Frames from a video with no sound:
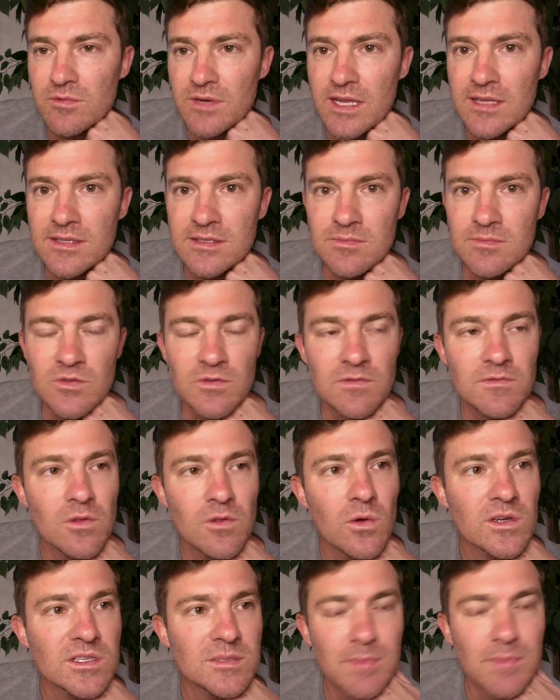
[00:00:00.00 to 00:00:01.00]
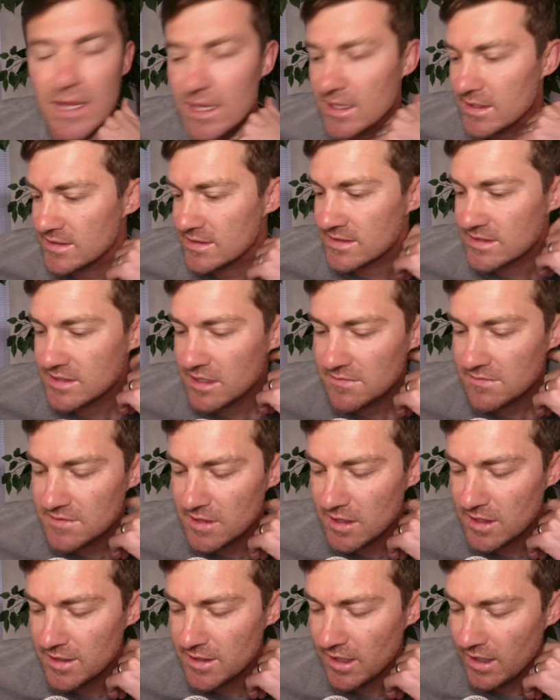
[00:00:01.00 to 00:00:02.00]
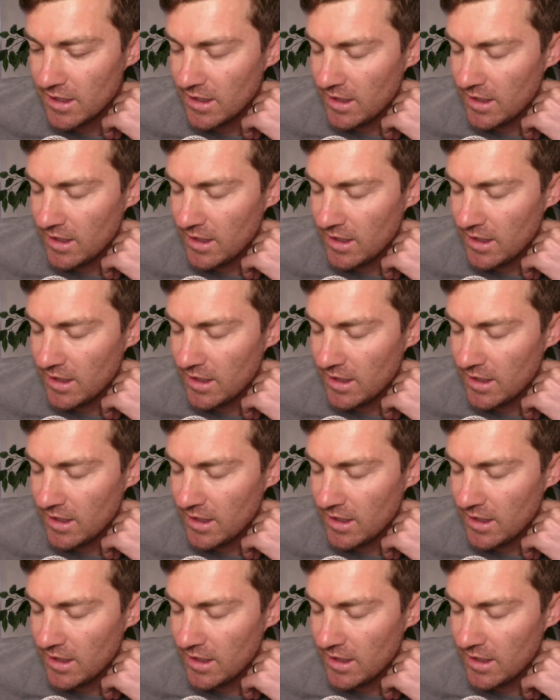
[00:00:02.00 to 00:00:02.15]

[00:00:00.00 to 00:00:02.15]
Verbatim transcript: We're getting some new floors and paint and stuff done.